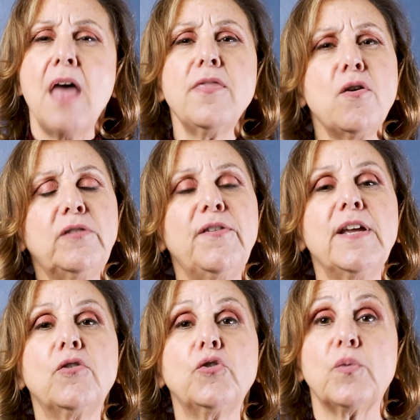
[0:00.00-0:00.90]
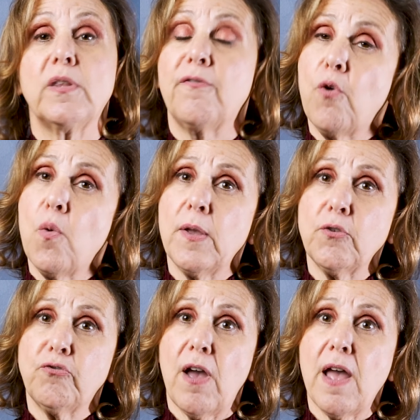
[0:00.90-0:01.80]
And those vehicles with four
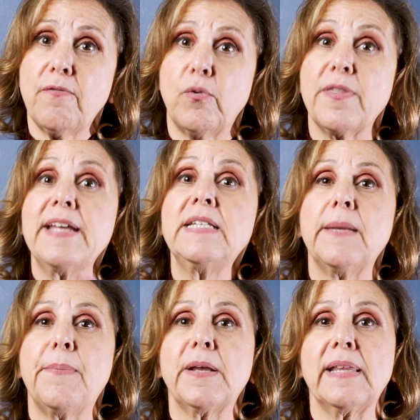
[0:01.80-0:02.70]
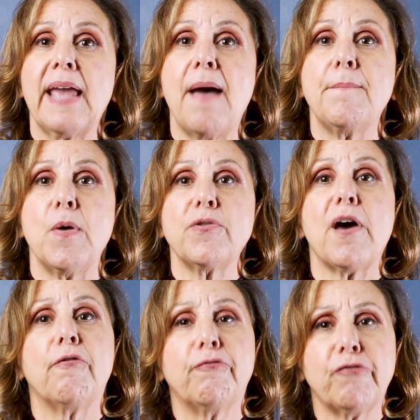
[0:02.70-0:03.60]
wheel drive, well, they typically have both
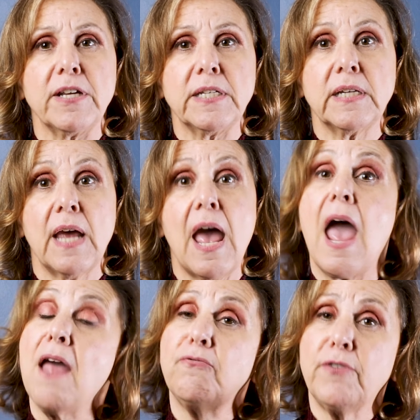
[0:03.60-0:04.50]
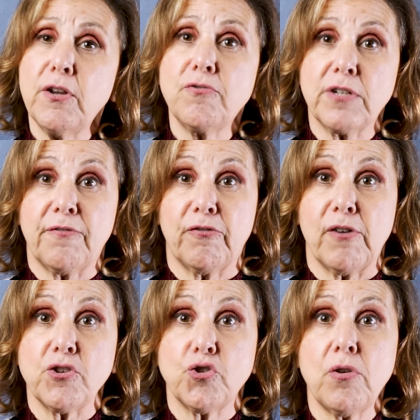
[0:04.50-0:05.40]
a front and rear
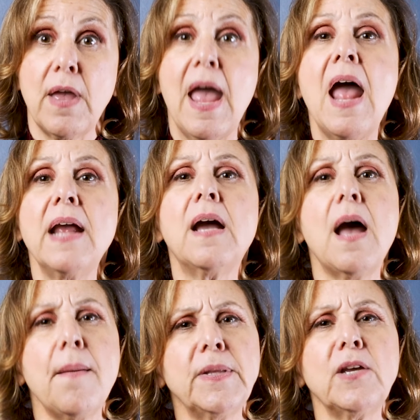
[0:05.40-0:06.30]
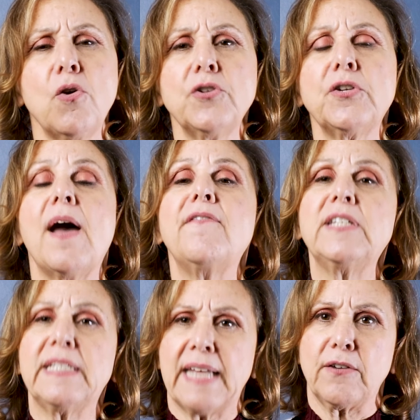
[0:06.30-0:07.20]
differential and commonly also have
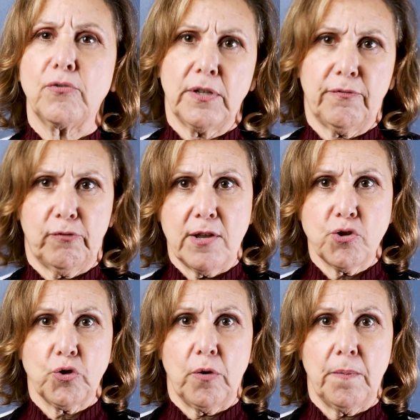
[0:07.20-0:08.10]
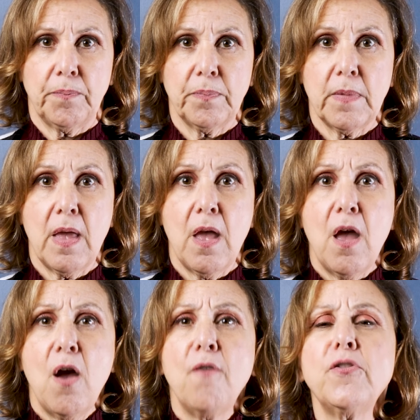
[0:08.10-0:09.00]
a center differential.
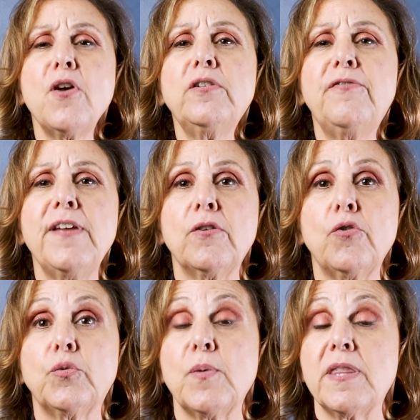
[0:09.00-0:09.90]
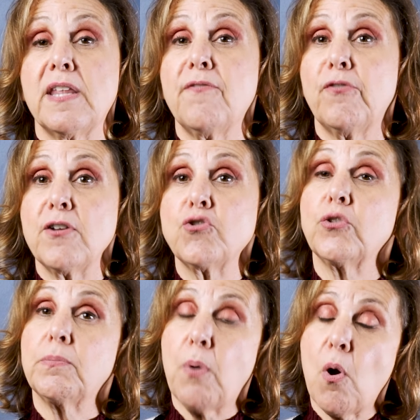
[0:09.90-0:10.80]
For those vehicles with
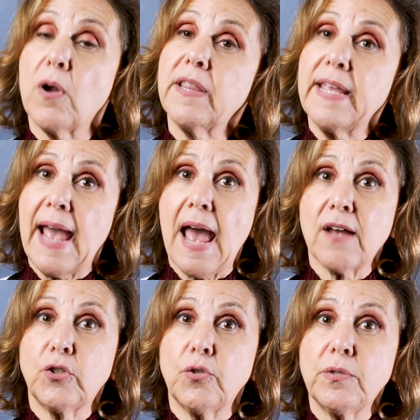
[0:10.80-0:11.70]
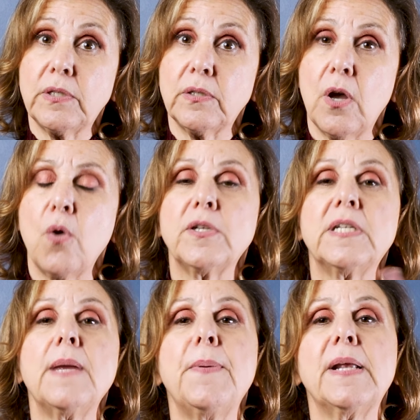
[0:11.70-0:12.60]
differentials part of the axles, well,
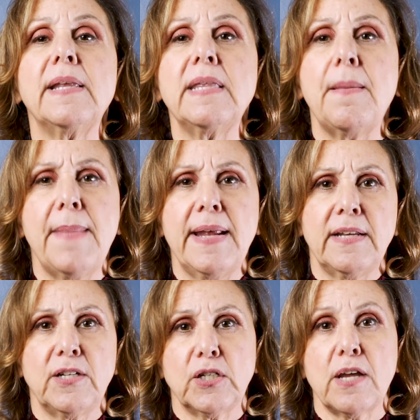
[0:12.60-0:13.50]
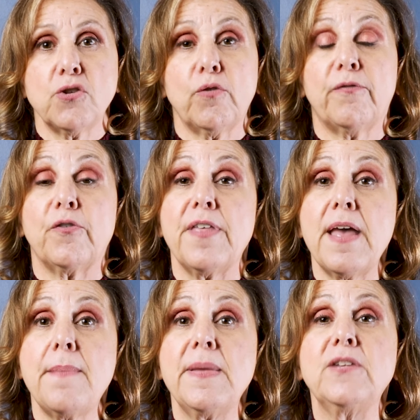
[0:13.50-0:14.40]
typically the maintenance schedule for
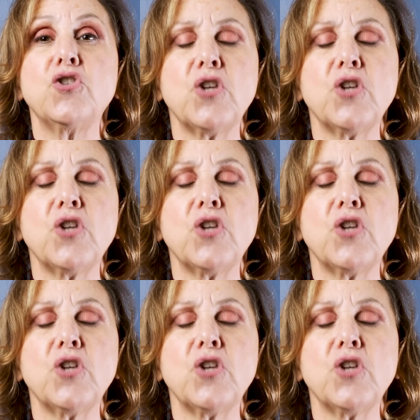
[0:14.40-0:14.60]
them is